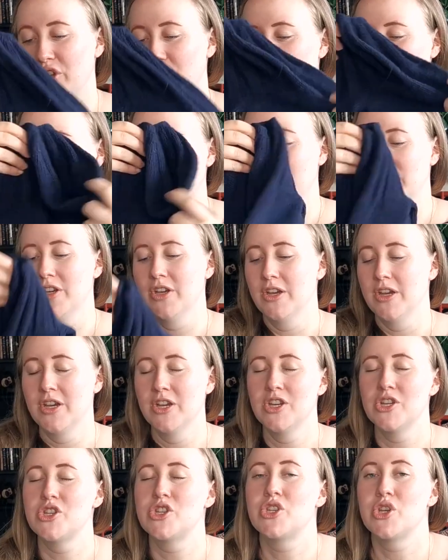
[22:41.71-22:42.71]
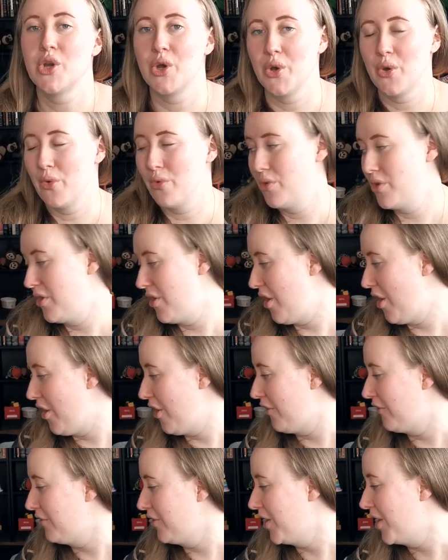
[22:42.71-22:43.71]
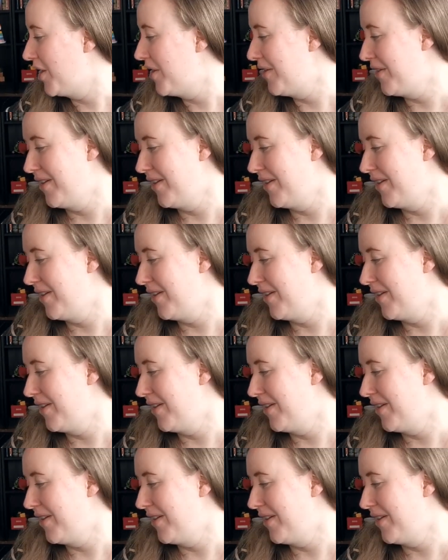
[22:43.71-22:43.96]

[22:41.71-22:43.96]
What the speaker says: good show of